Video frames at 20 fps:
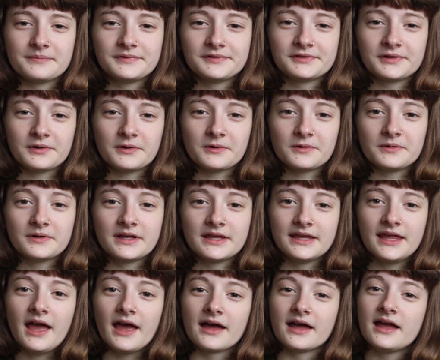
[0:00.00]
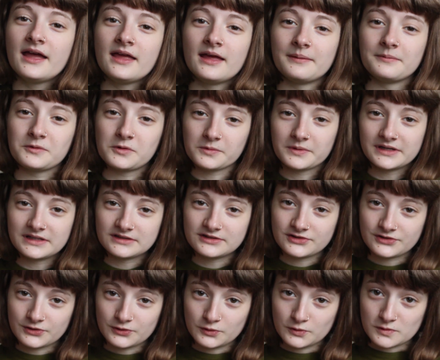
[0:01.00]
So yeah, I'm going
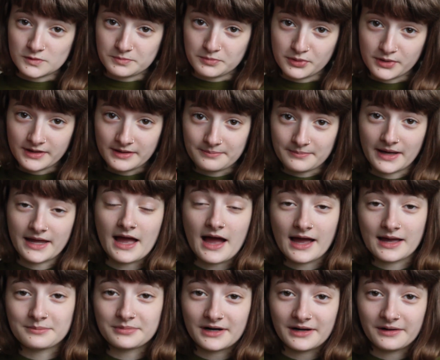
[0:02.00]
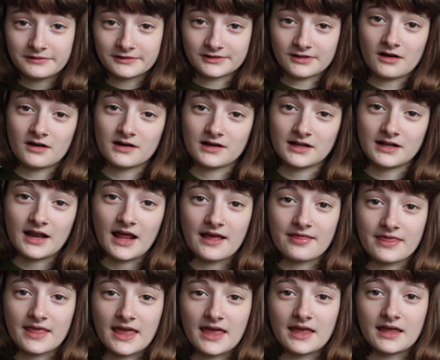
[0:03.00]
to put my eyebrows on
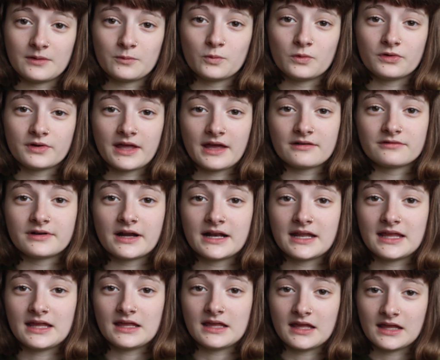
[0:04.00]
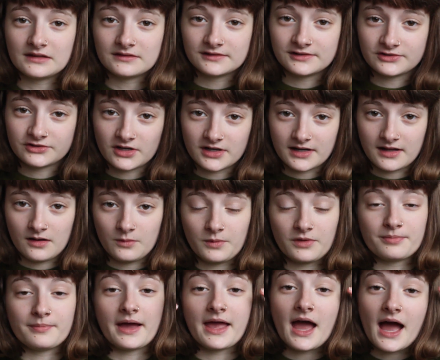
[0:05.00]
and then we'll get ready and started
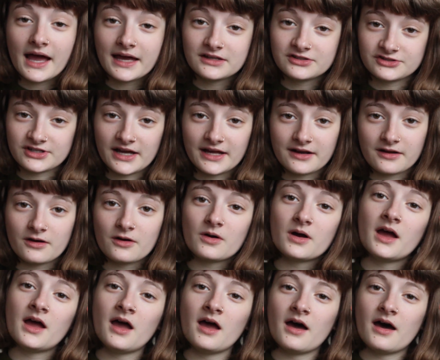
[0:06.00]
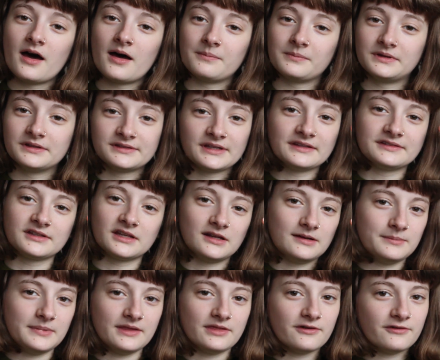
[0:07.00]
with my eyeshadow because that's
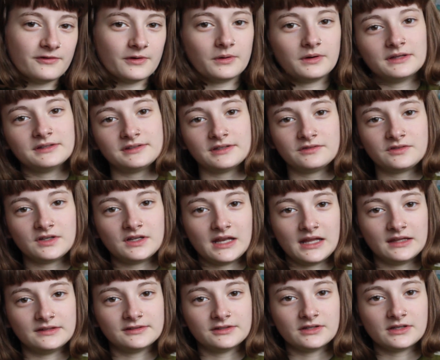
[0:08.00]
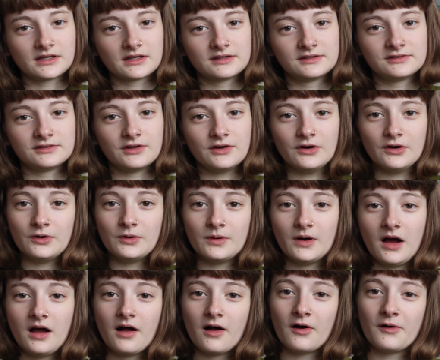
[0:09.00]
going to be the focus of today's look,
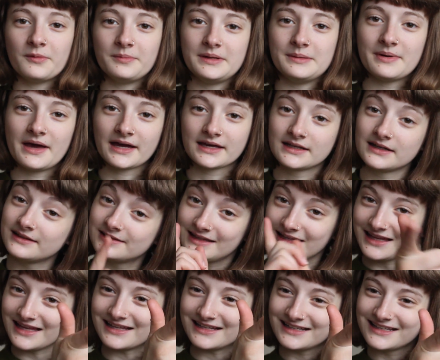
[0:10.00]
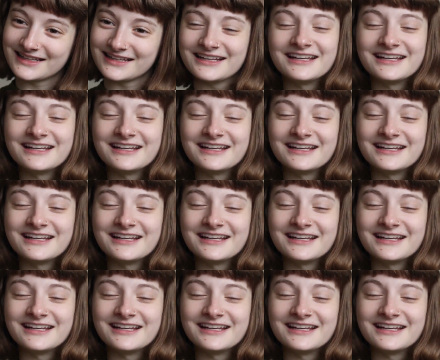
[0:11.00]
so I'll be back in a second.